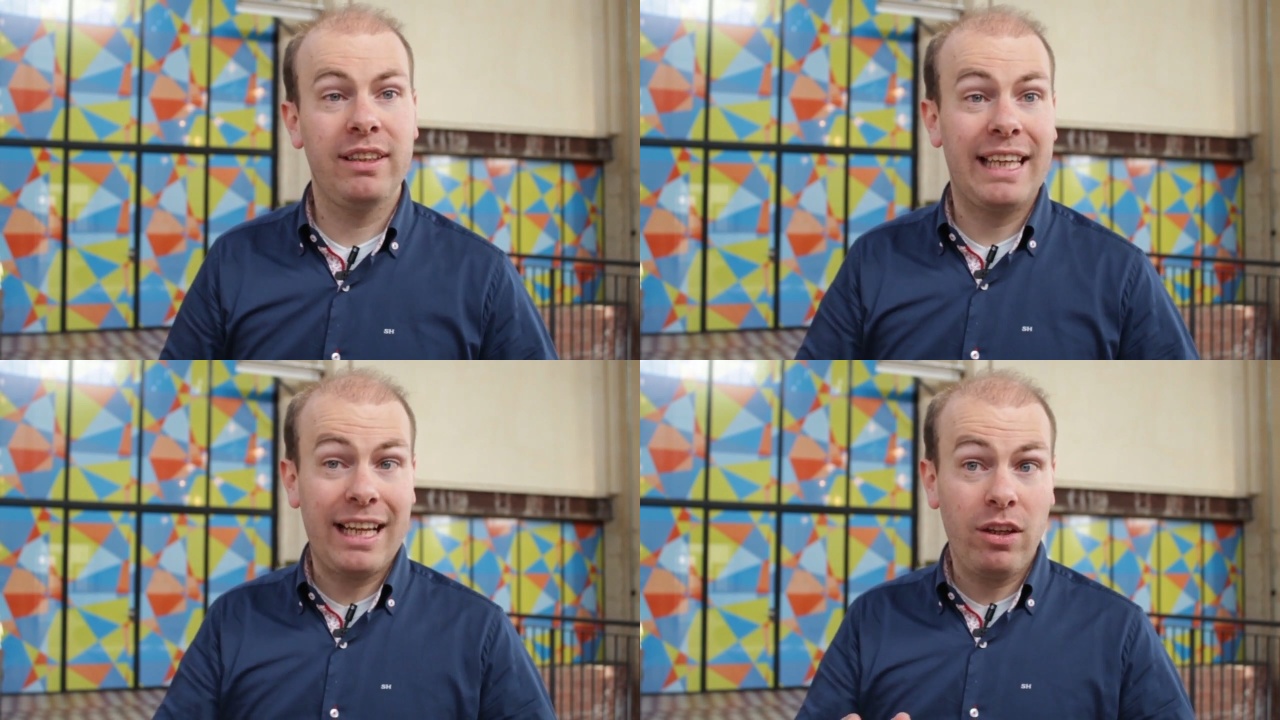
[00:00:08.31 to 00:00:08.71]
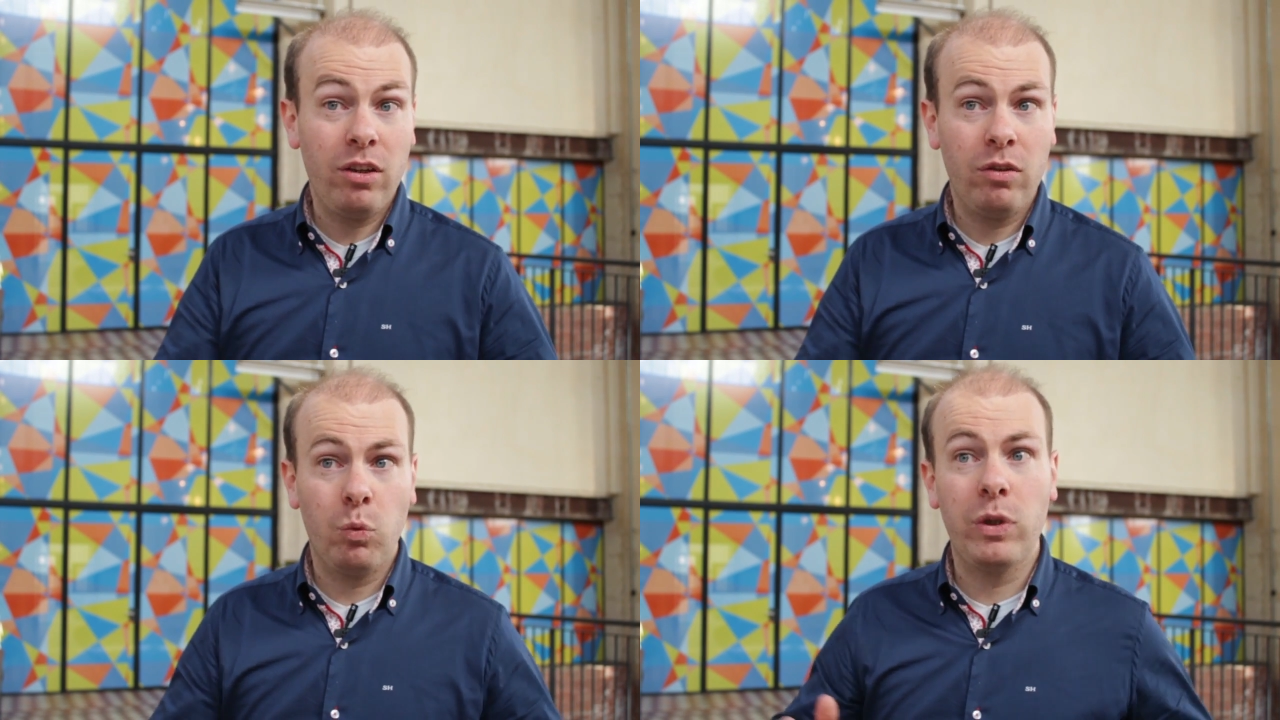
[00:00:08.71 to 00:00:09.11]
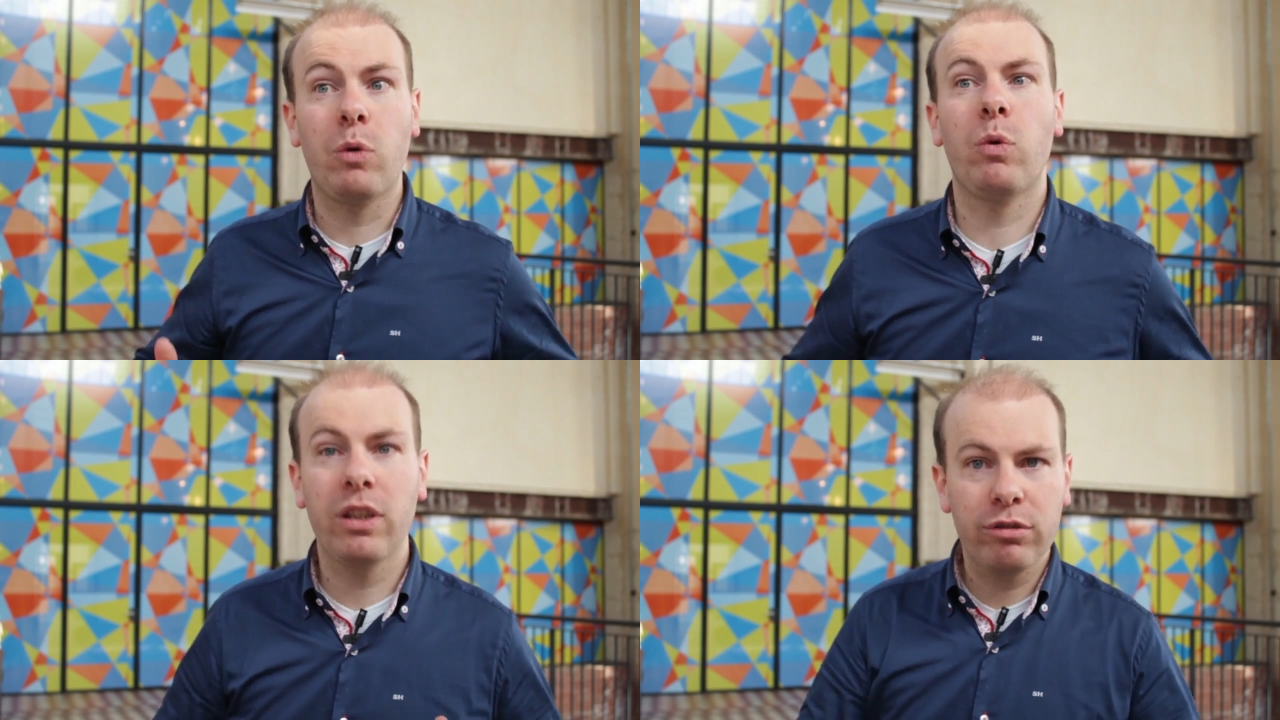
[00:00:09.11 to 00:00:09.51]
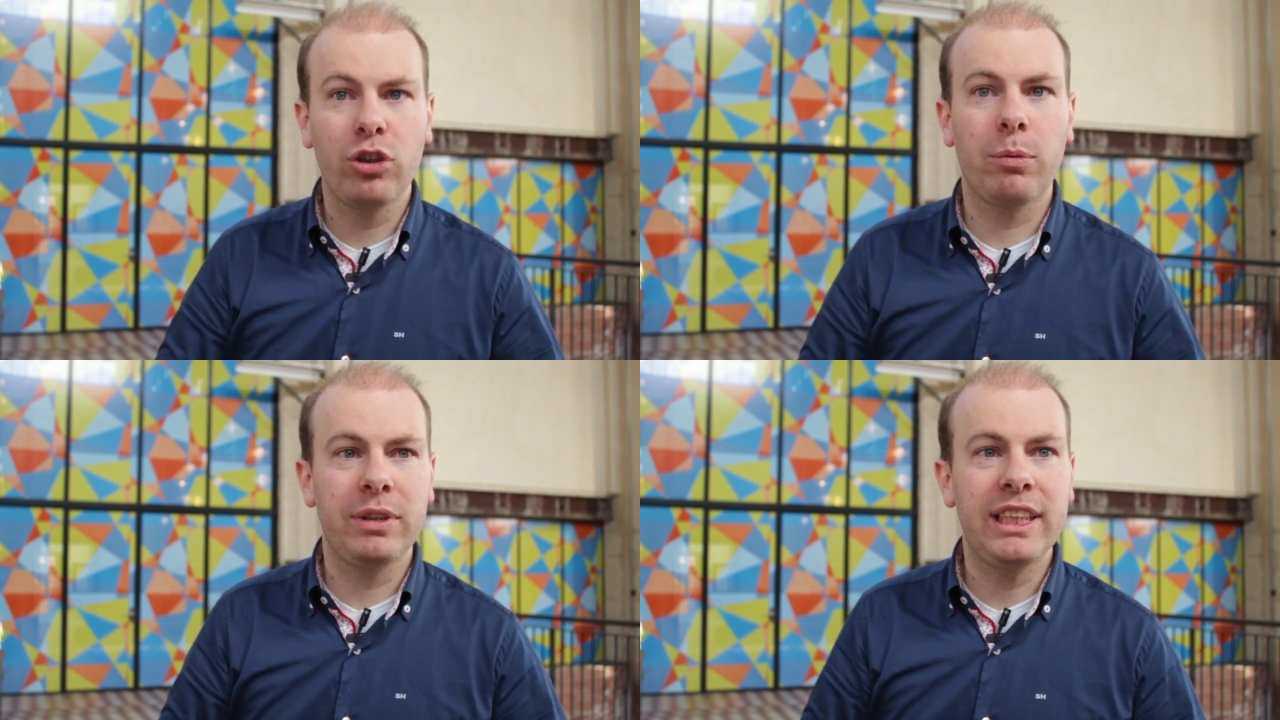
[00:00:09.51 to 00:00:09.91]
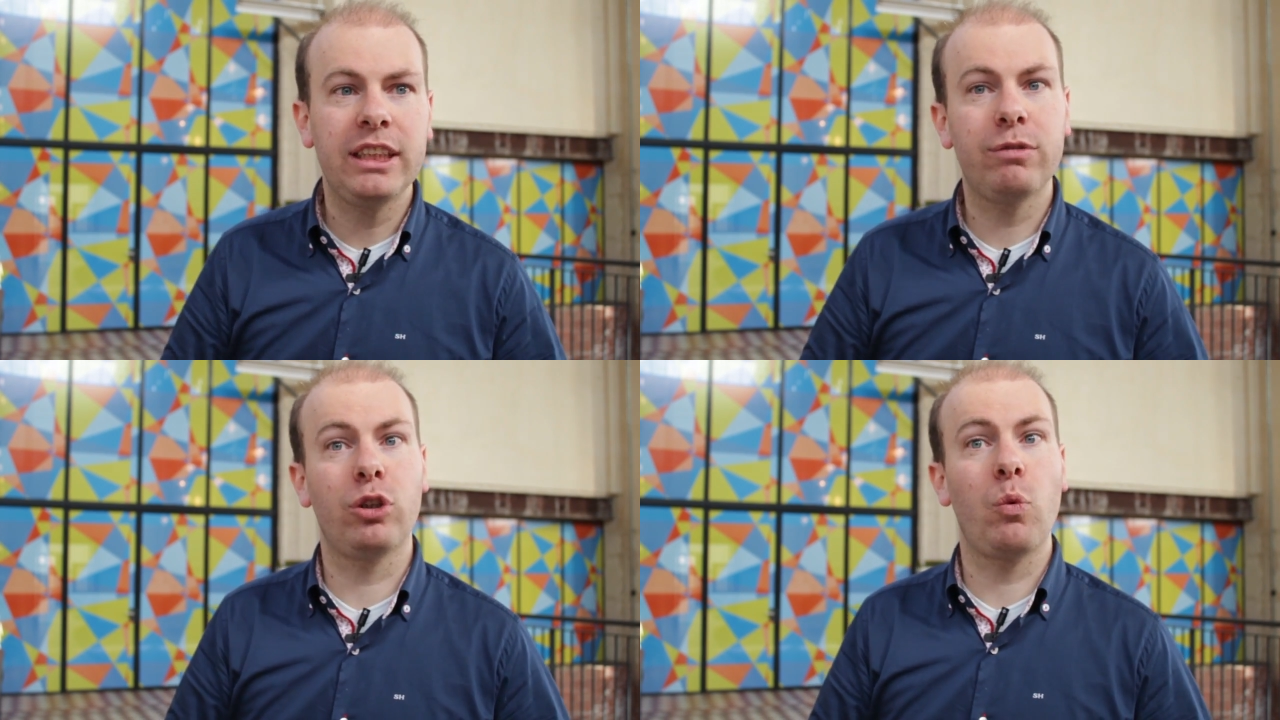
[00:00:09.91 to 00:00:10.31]
then we are one of the
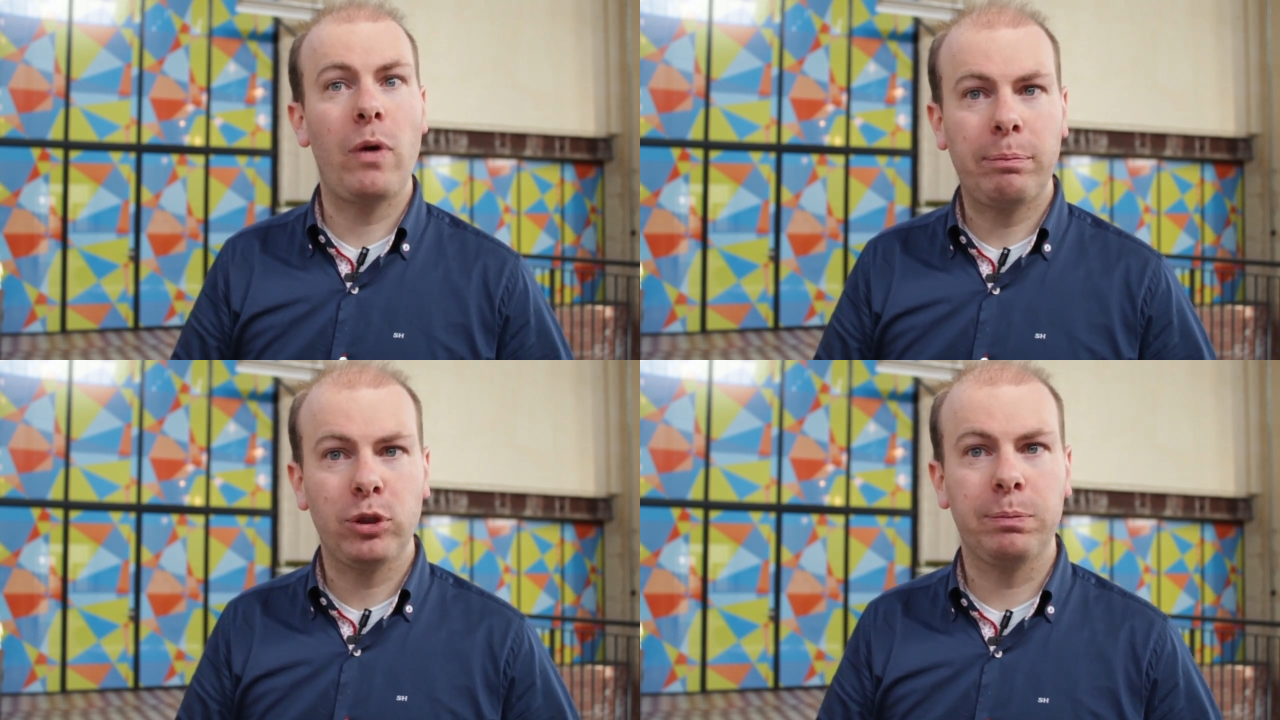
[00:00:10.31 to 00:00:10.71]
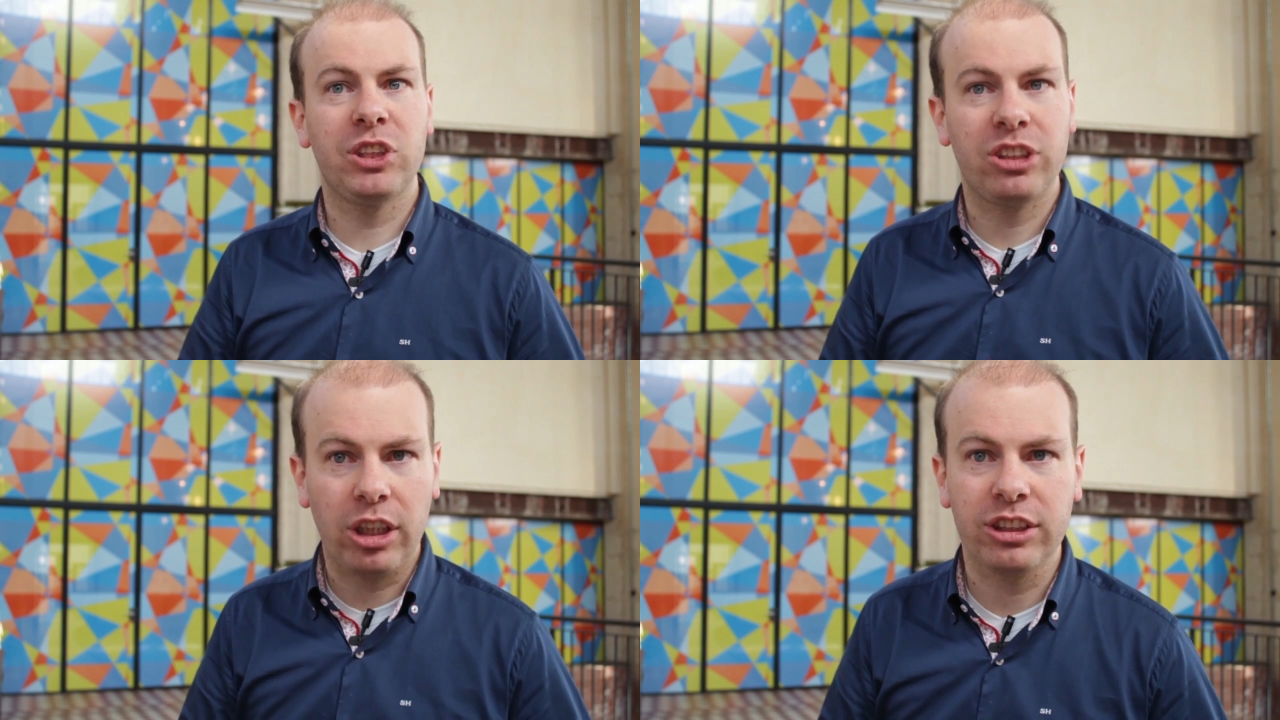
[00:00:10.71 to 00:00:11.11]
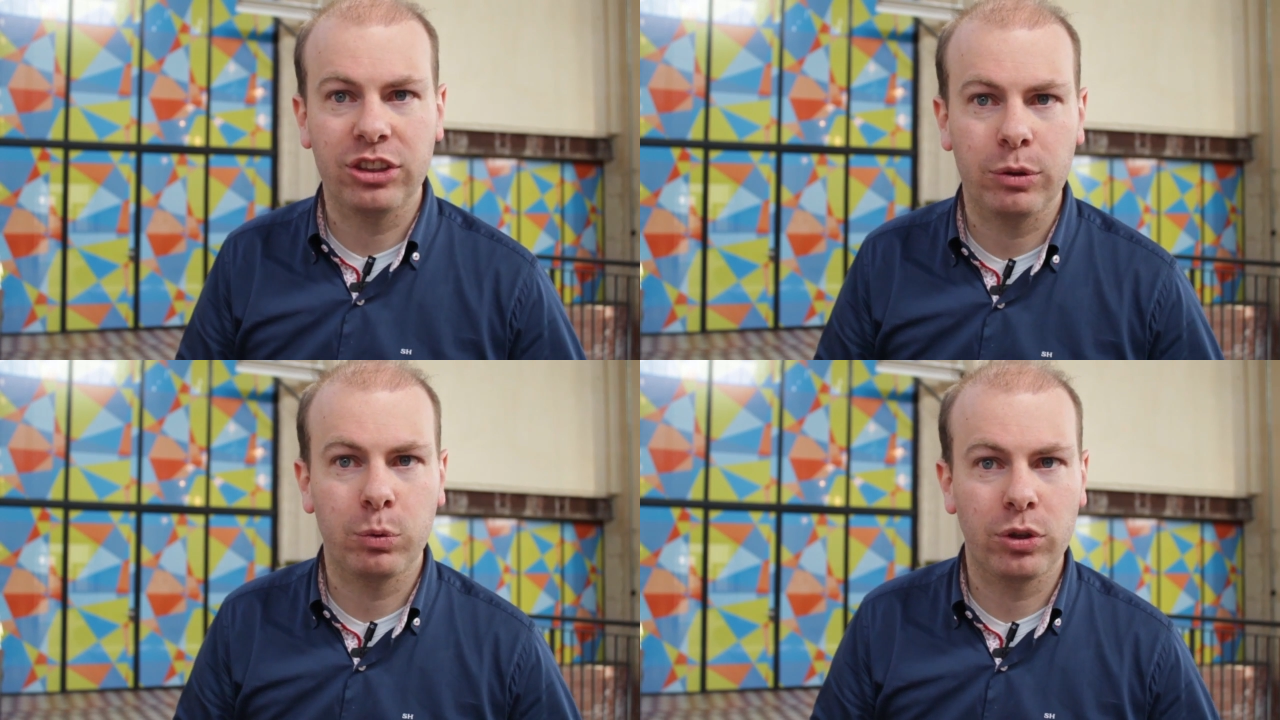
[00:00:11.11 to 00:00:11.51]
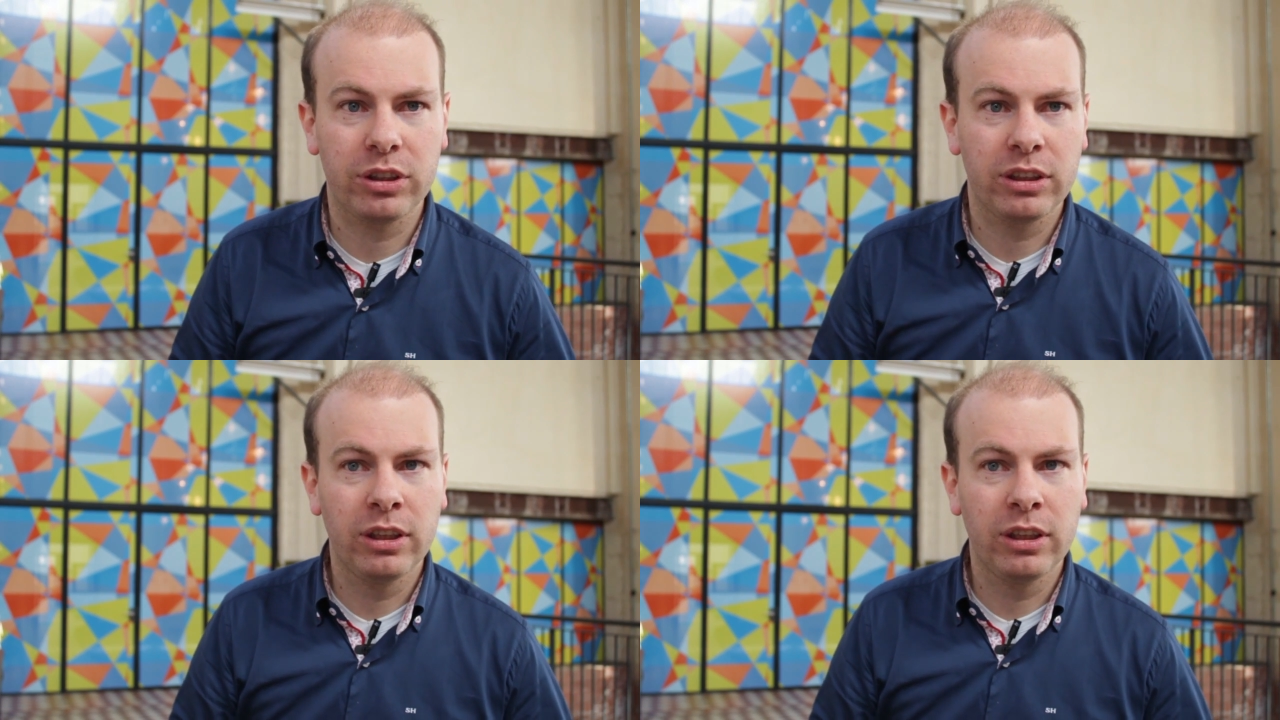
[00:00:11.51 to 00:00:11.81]
nominees for the Webshop Starters Award.